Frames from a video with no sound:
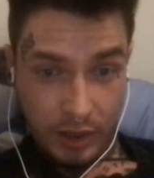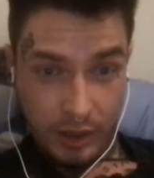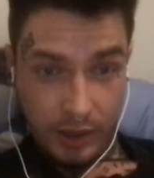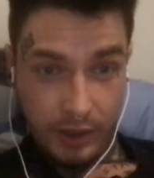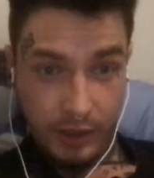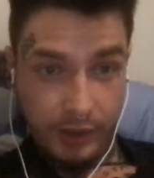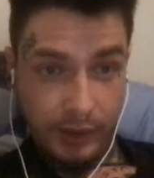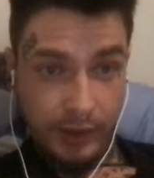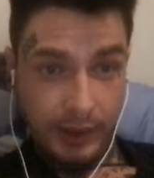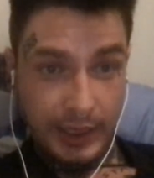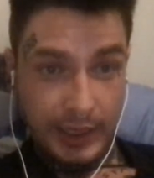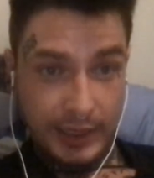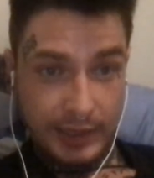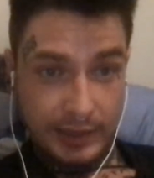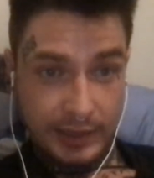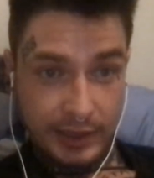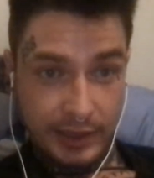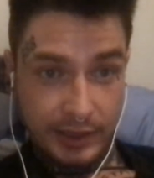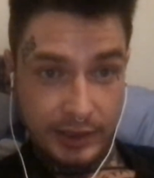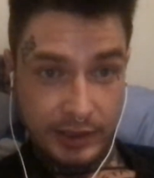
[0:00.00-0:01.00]
And the last
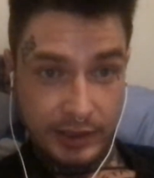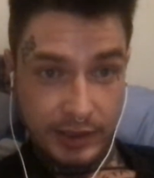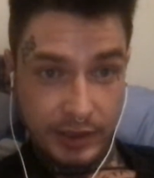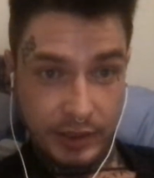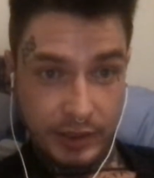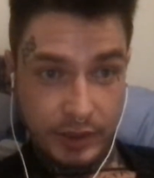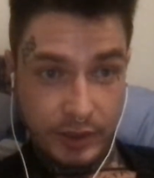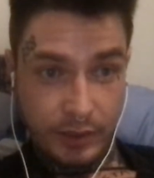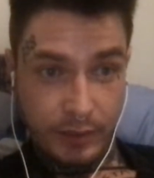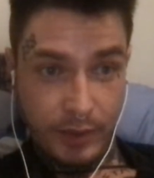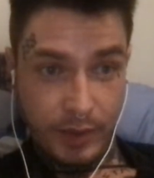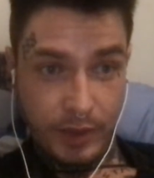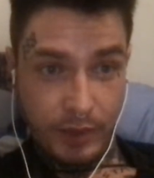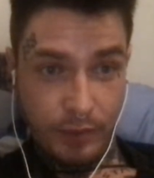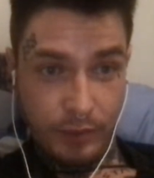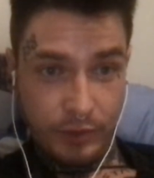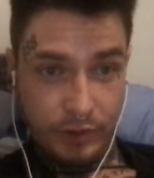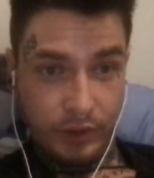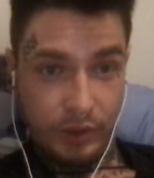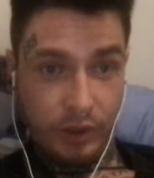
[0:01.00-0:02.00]
text that she made
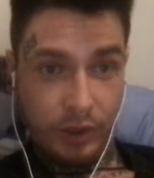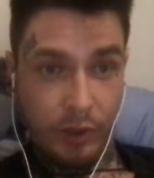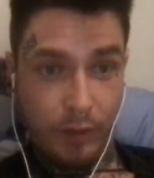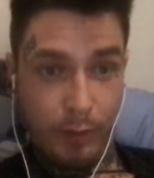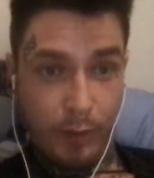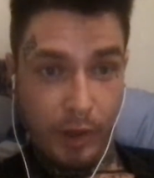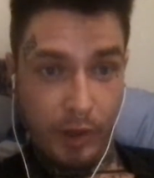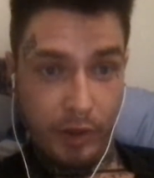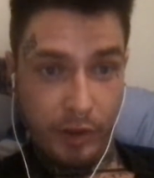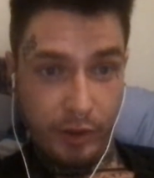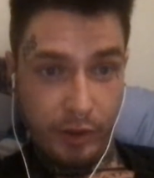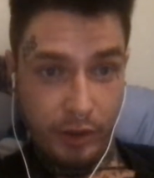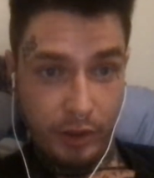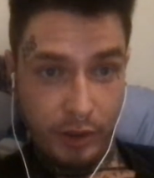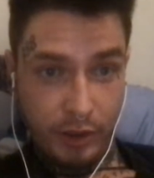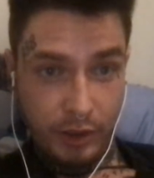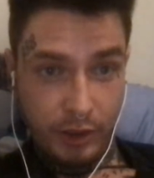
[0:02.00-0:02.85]
was to her mother.